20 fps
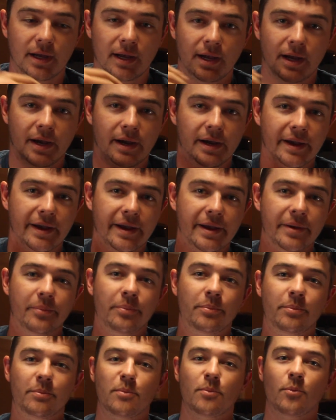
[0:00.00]
I
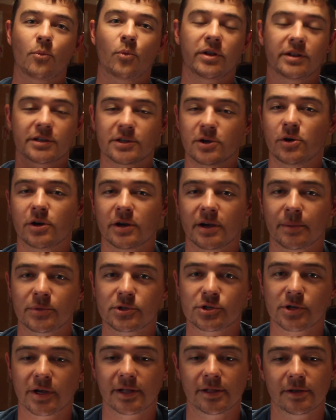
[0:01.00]
went to go hook up
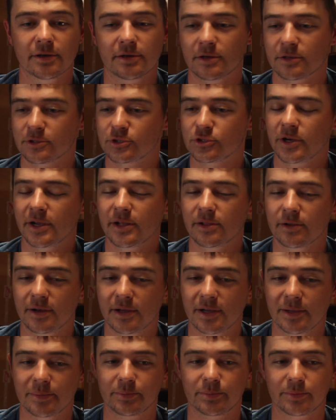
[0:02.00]
the trailer, hooked the trailer
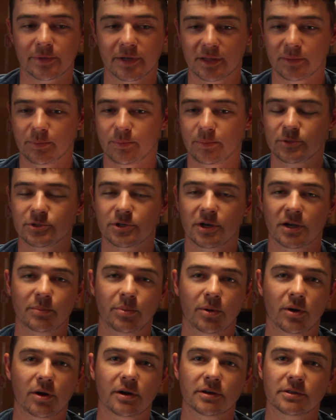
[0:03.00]
up, got the truck
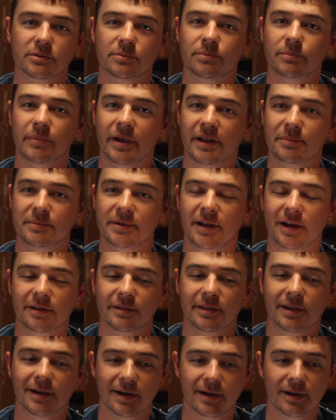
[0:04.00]
parked, met him
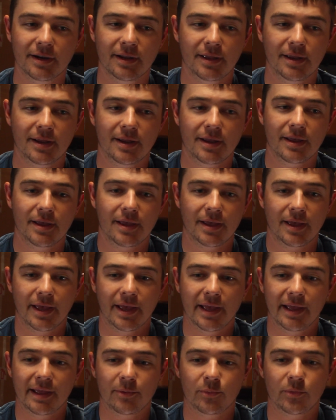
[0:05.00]
down there,
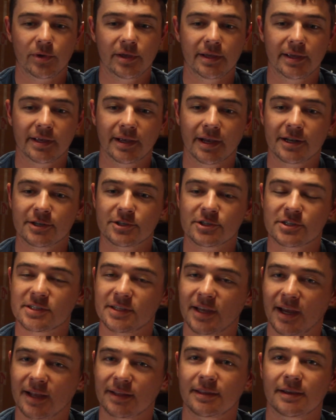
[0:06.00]
and we kind of just
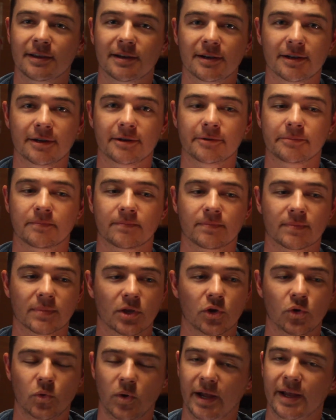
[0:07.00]
sat there
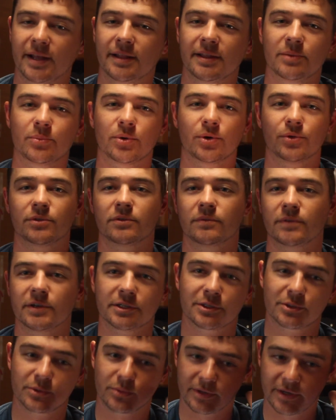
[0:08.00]
quietly. Both of
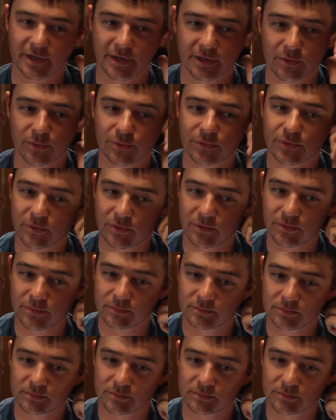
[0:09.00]
us were kind of going through